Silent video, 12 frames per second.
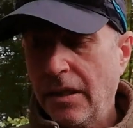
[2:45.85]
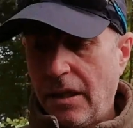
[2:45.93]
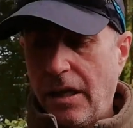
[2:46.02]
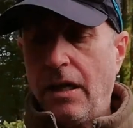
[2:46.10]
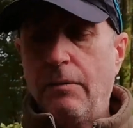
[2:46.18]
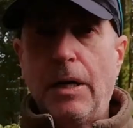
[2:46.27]

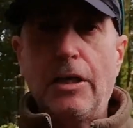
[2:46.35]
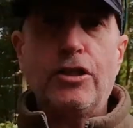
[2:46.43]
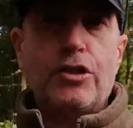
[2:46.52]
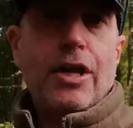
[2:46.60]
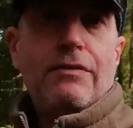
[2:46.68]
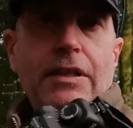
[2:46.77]
I
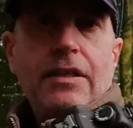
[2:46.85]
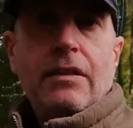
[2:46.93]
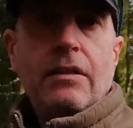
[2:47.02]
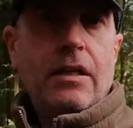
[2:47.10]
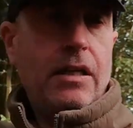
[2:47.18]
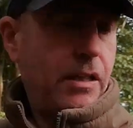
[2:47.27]
used to have a
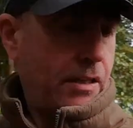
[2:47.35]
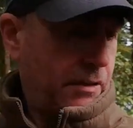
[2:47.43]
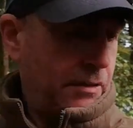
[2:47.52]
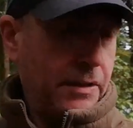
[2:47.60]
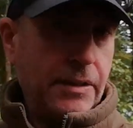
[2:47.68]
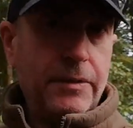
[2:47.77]
little,
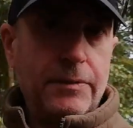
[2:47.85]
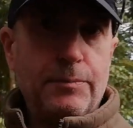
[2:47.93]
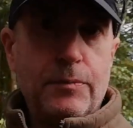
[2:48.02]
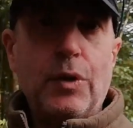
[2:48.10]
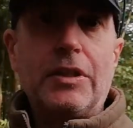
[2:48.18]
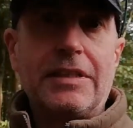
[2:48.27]

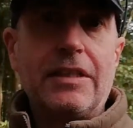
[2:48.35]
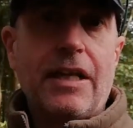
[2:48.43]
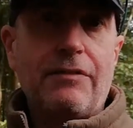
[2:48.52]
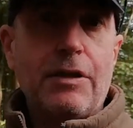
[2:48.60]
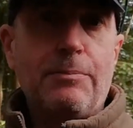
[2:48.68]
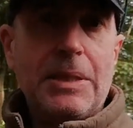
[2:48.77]
well, I still have
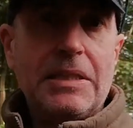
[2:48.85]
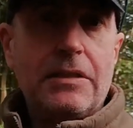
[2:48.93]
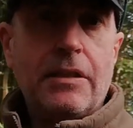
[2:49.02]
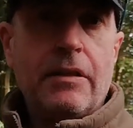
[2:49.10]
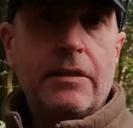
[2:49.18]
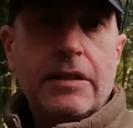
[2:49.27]
it, a Peak
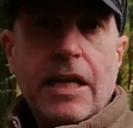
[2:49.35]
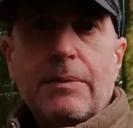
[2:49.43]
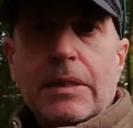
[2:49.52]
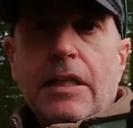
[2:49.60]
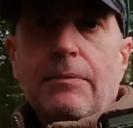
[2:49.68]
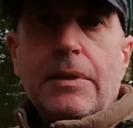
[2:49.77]
Design camera
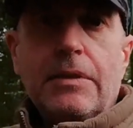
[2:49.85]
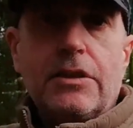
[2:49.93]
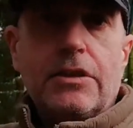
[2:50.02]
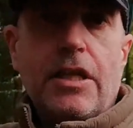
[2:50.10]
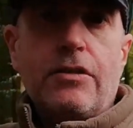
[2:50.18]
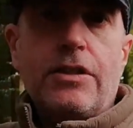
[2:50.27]
clip that just
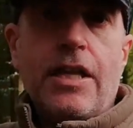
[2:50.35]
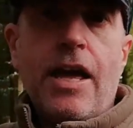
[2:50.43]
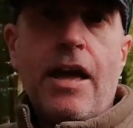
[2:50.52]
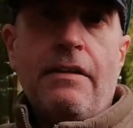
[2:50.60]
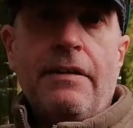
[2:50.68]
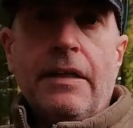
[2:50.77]
goes
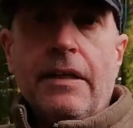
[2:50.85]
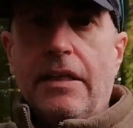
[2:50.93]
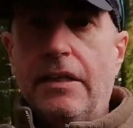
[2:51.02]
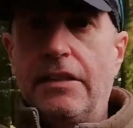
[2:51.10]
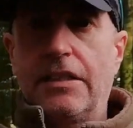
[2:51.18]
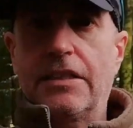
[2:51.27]
there
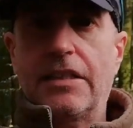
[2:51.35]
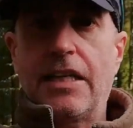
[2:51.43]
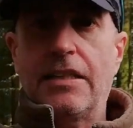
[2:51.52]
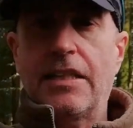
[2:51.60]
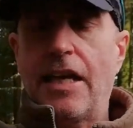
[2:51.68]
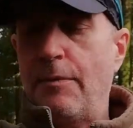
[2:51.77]
and it just
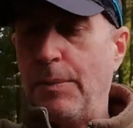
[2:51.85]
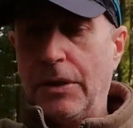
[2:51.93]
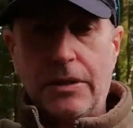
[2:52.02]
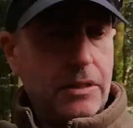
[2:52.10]
stays there, but